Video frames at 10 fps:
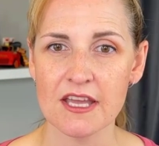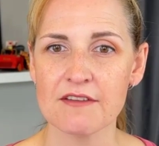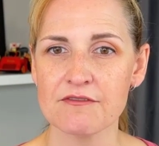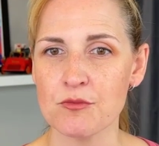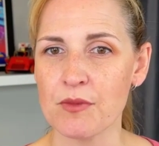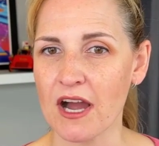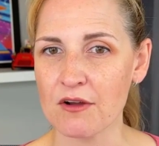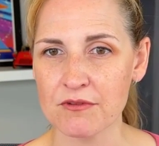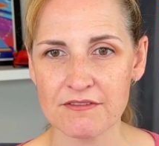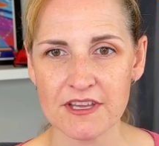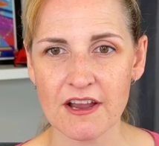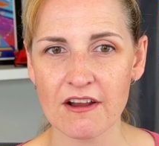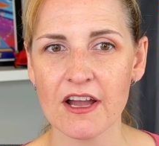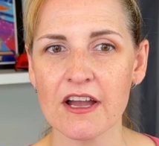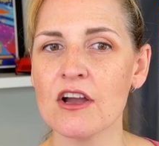If you bought
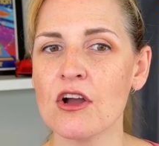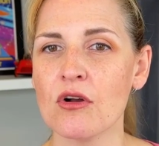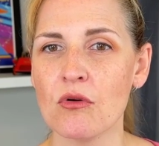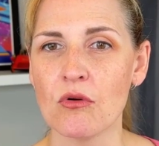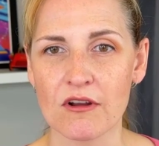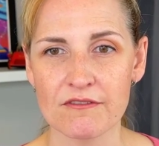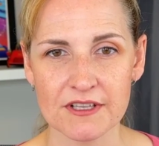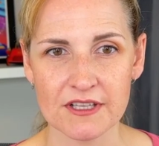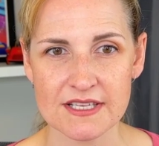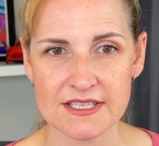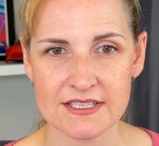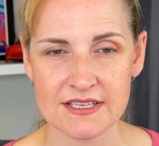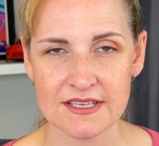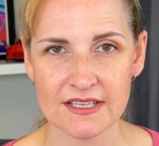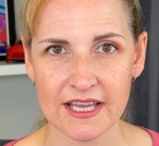Riviera or villas at
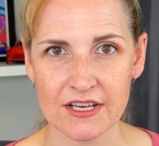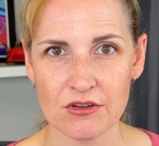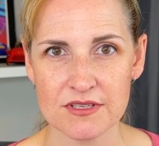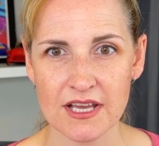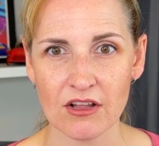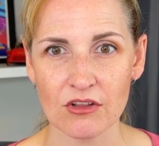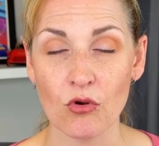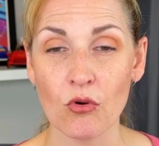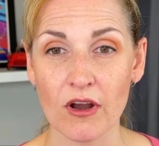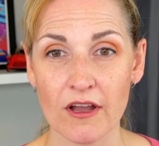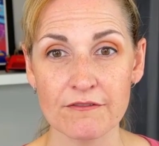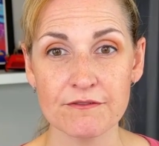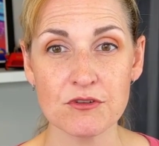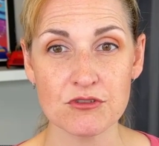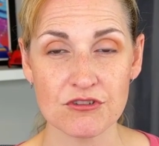Disneyland Hotel or a
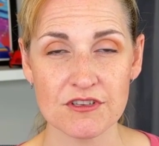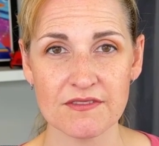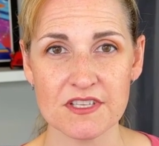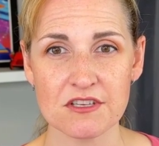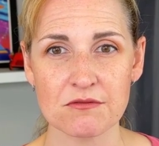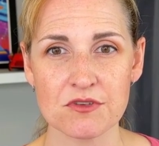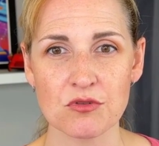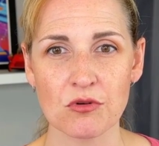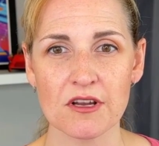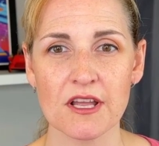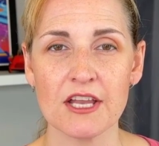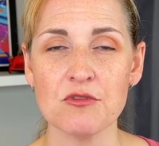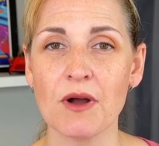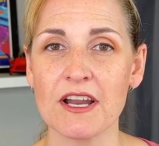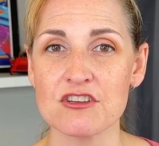future DVC resort and you
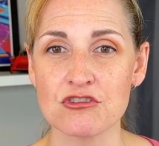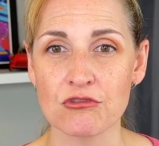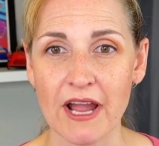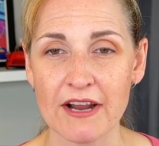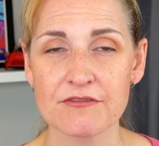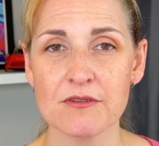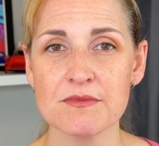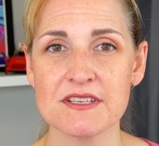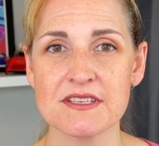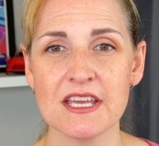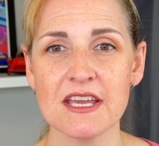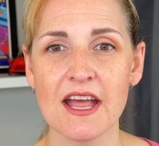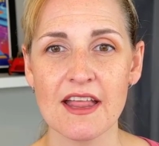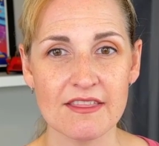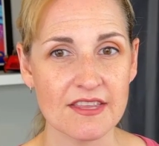bought it direct from Disney,
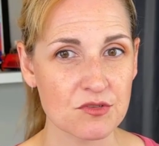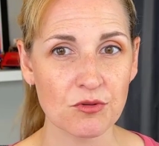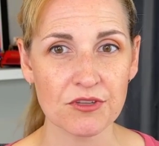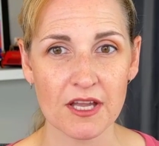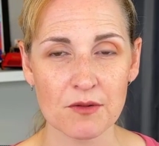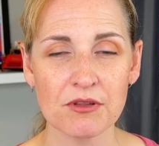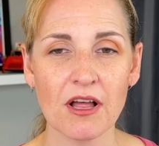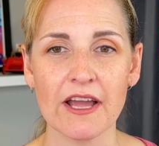this will not apply.